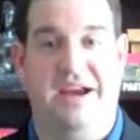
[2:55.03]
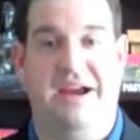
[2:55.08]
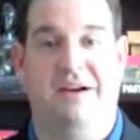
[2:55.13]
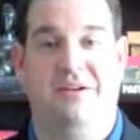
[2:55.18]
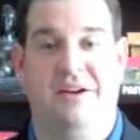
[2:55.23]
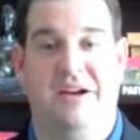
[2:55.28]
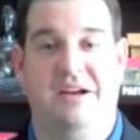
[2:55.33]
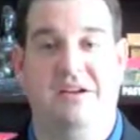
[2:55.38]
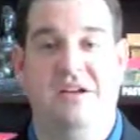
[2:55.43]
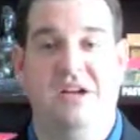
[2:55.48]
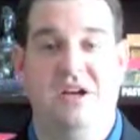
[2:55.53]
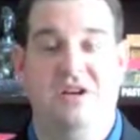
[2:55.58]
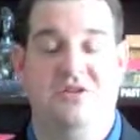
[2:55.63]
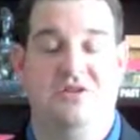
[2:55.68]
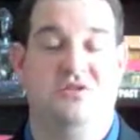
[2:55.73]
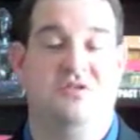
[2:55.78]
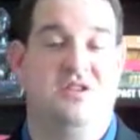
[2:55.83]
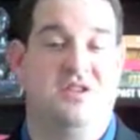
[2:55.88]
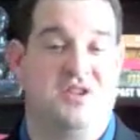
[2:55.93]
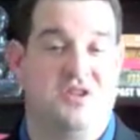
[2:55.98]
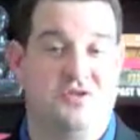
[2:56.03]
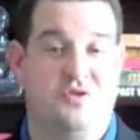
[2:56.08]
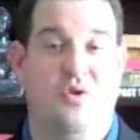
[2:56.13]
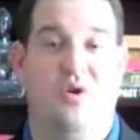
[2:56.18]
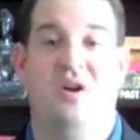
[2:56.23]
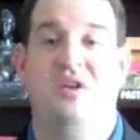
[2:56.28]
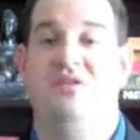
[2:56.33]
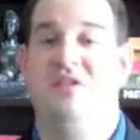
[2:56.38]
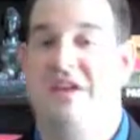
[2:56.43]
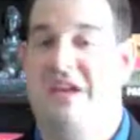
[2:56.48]
area to
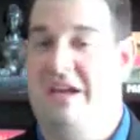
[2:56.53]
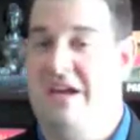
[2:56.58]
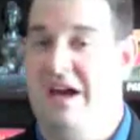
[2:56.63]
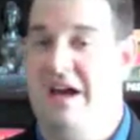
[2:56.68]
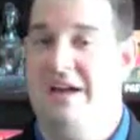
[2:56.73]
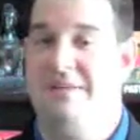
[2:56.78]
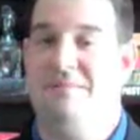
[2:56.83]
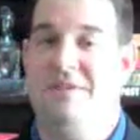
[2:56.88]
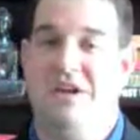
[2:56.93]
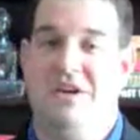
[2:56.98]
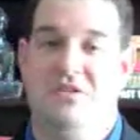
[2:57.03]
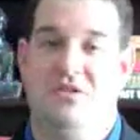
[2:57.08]
destroy the